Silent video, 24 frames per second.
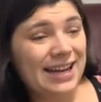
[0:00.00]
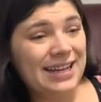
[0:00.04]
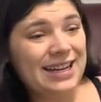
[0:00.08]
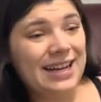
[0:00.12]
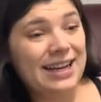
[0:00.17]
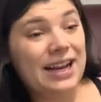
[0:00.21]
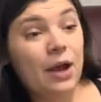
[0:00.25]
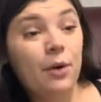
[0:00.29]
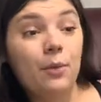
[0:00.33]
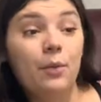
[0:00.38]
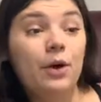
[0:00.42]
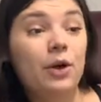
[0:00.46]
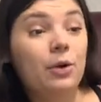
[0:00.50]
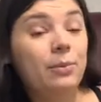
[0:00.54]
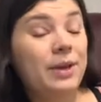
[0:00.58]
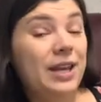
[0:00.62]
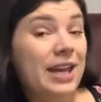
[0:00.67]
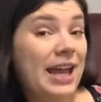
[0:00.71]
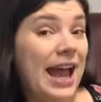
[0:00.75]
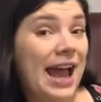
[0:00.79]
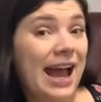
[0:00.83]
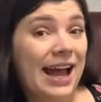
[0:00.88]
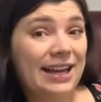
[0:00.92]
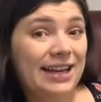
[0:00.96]
and I will be
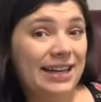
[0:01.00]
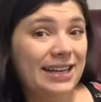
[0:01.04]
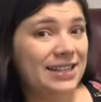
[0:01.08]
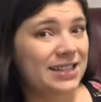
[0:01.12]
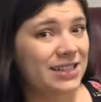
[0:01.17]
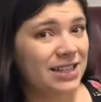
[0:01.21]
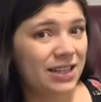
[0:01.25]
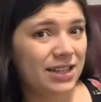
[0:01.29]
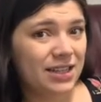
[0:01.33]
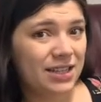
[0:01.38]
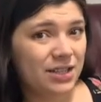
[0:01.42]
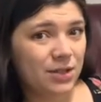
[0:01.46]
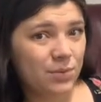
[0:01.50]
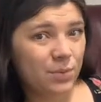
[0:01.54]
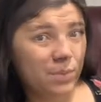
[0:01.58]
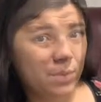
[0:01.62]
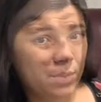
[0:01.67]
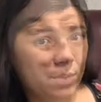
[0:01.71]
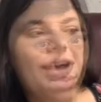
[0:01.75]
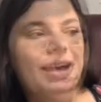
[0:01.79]
adding to this room,